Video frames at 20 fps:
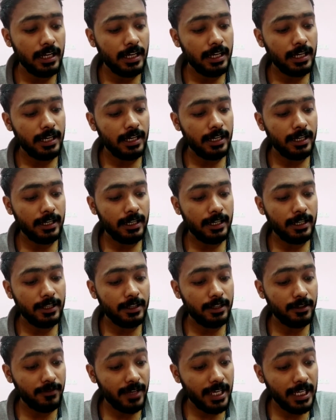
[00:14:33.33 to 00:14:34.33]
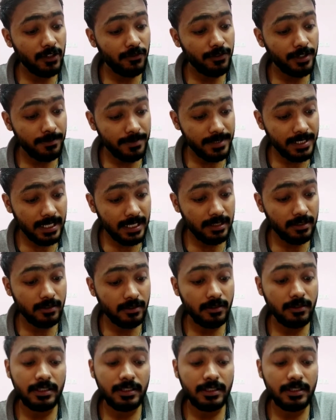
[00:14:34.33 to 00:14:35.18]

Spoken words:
The value of epsilon naught,